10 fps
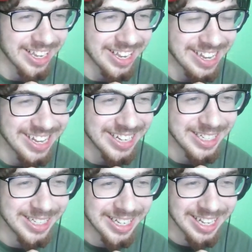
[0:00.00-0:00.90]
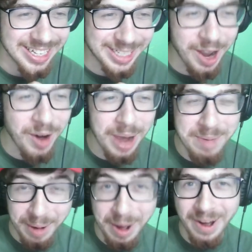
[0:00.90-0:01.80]
Chewy
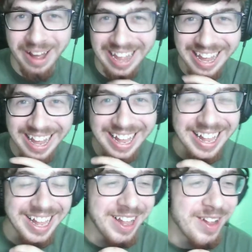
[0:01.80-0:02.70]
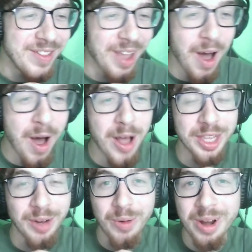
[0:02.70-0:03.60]
boy! All
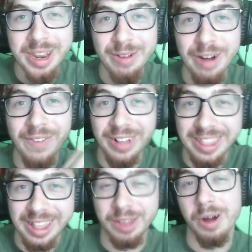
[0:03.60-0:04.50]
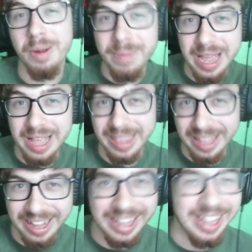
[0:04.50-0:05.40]
the Woody references are
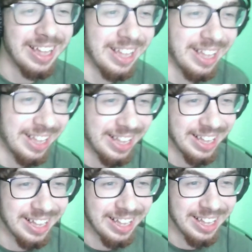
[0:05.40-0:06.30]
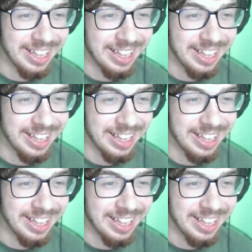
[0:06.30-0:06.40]
amazing. I love you, baby.